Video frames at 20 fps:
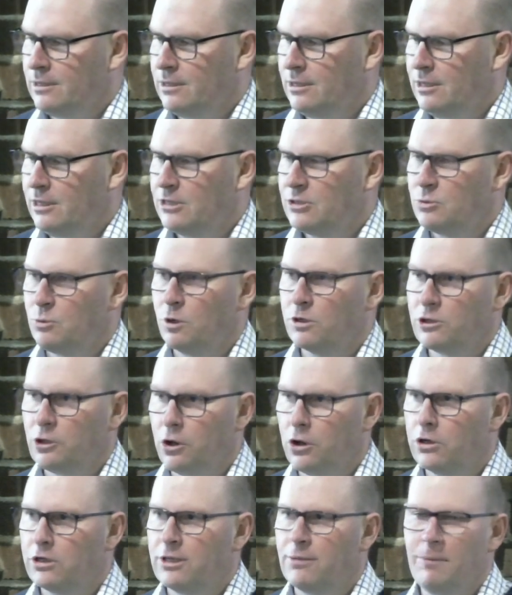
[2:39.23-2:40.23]
Is what
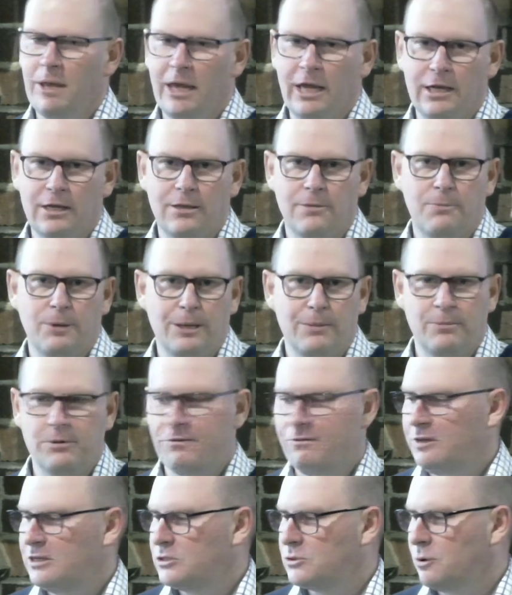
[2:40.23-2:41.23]
God commanded the people of
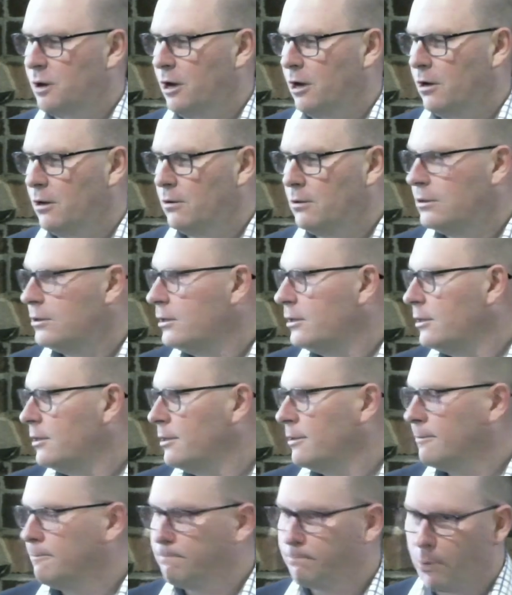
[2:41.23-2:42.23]
Israel
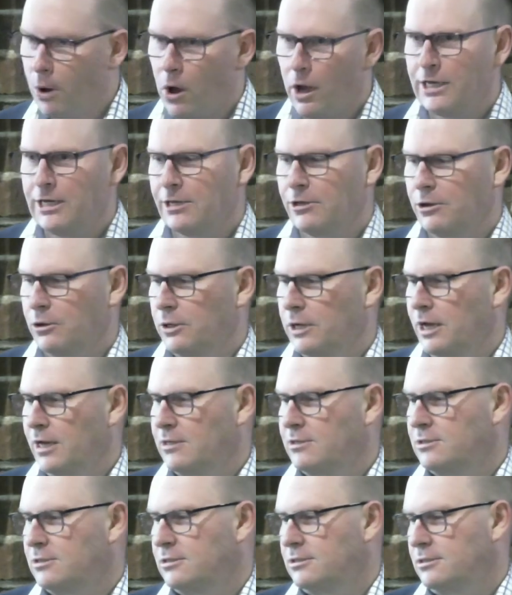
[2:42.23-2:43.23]
binding on
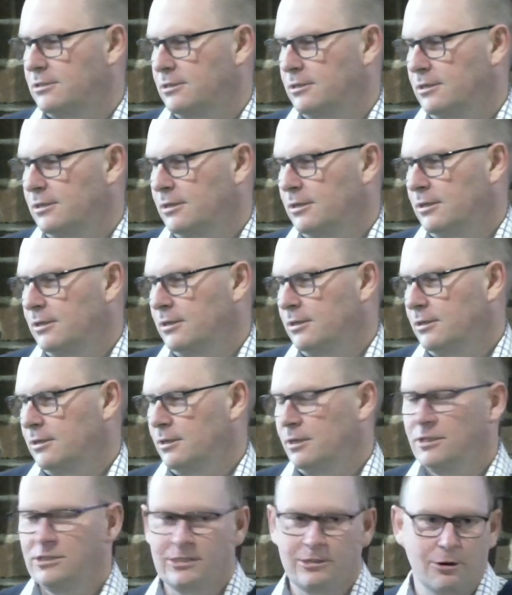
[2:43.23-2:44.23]
us?
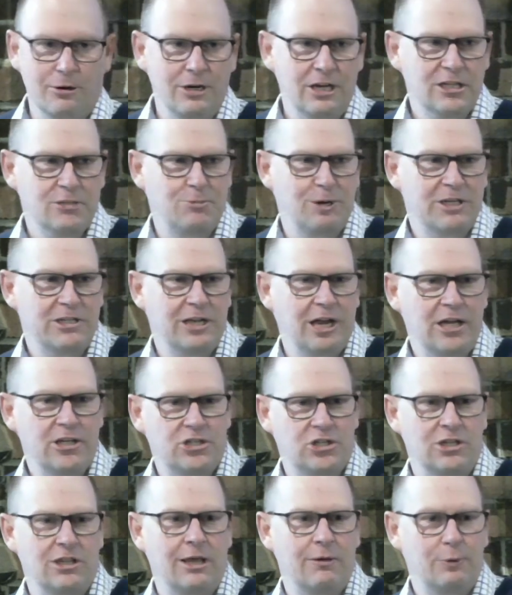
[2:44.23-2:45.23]
Is there an
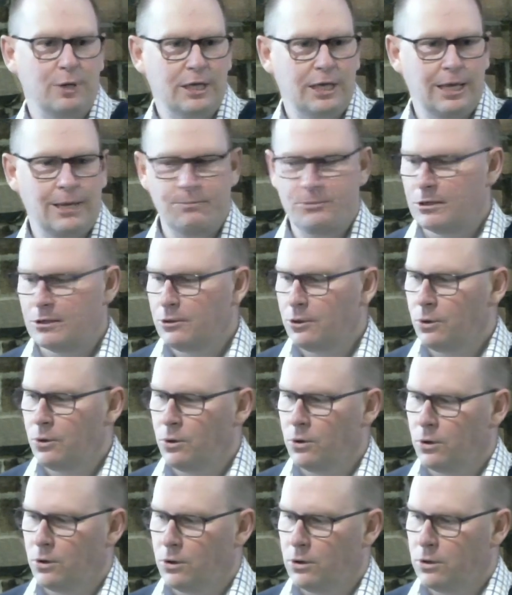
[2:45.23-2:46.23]
expectation that we keep the law?